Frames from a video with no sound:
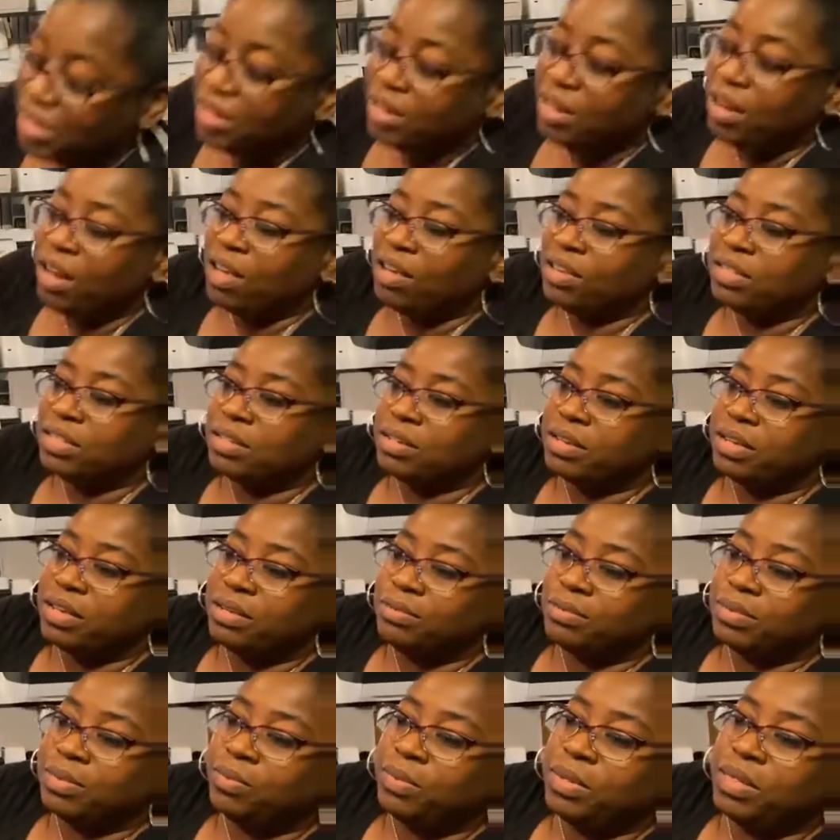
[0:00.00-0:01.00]
and it also
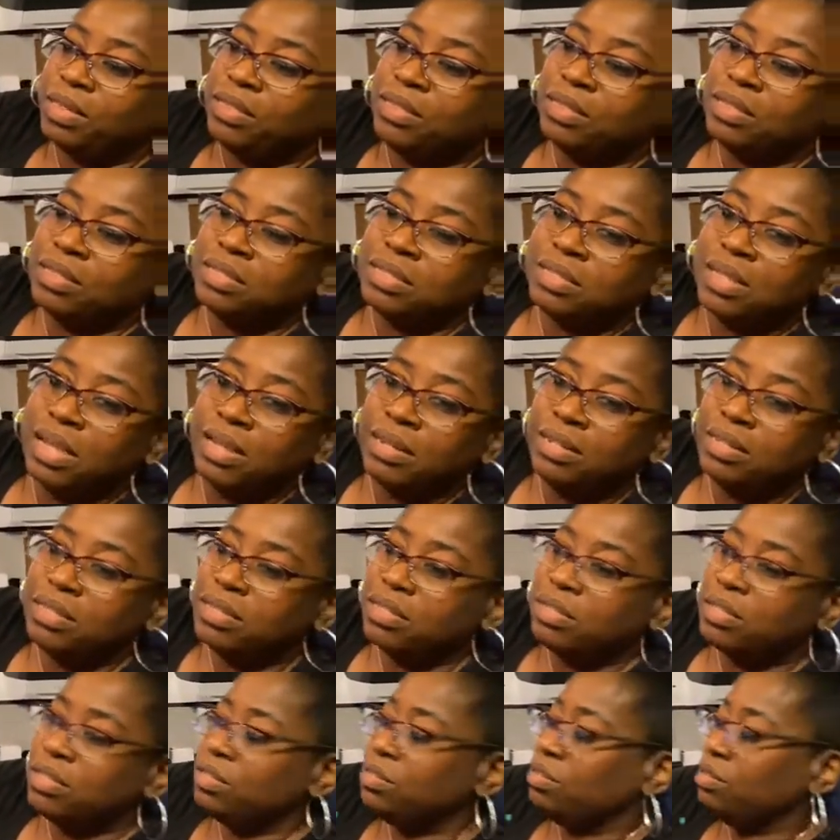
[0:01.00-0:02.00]
comes with the
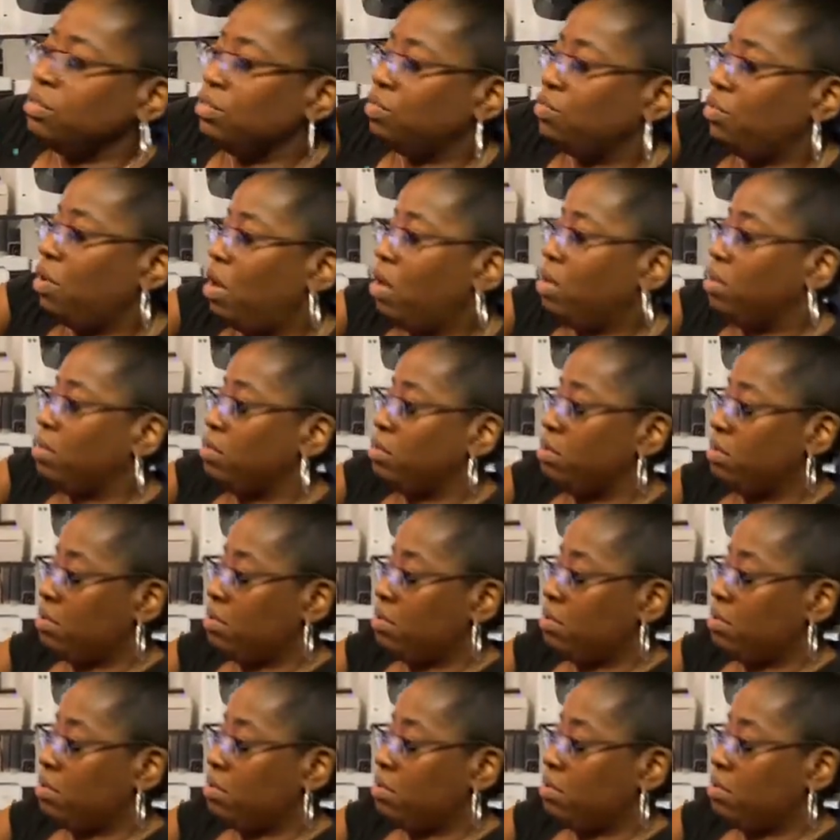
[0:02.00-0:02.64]
stainless steel straw.